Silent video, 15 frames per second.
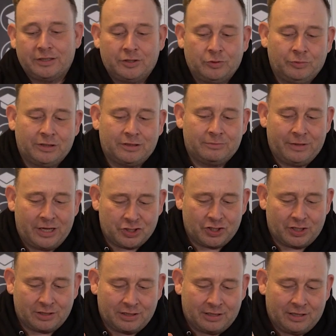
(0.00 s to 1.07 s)
The unit
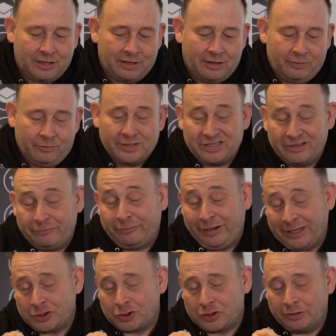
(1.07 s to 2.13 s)
measured with a
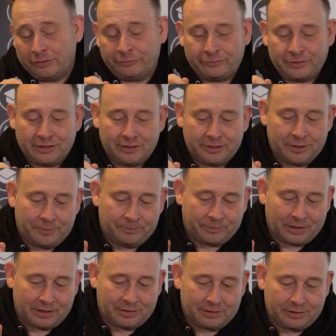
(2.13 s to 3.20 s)
phase shift
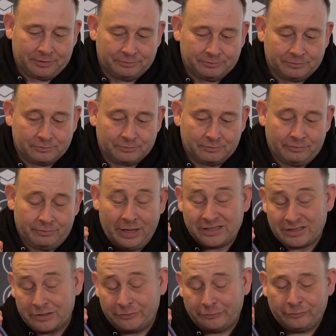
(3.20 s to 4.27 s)
um, um,
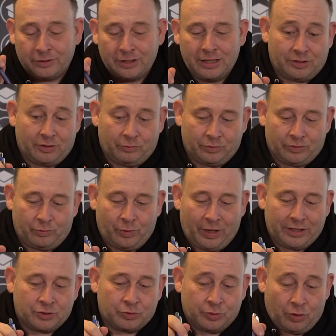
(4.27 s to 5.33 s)
massive the, the
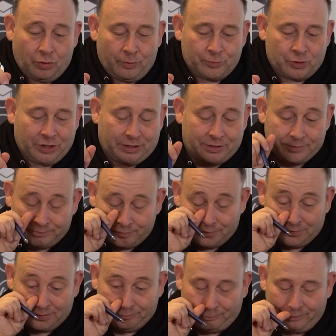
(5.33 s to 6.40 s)
way to your object.
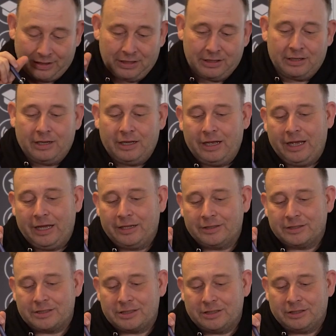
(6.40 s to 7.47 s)

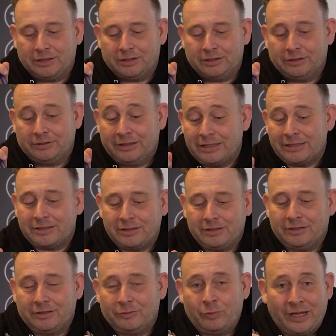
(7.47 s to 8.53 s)
And uh, this
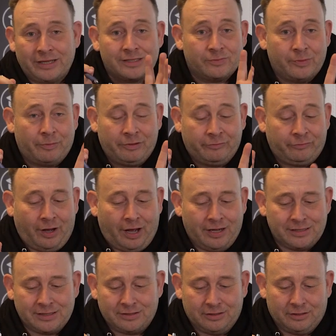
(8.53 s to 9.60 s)
uh, runs very
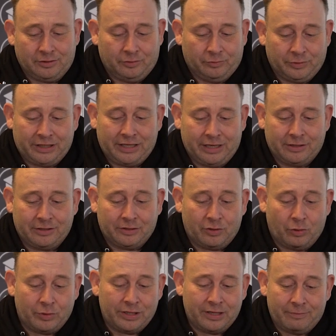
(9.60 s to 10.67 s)
fast. Uh, we can
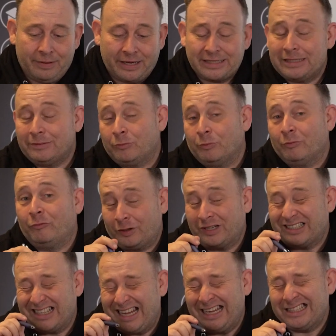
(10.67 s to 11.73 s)
go here maximum
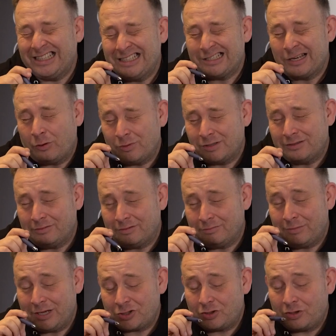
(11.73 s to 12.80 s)
for
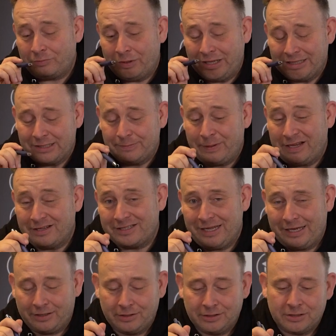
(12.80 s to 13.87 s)
80,000 measurements per
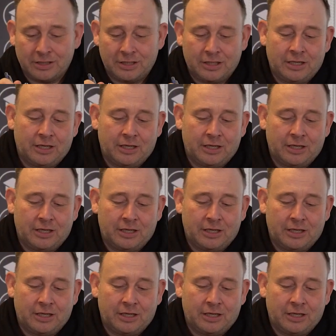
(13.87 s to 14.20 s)
second.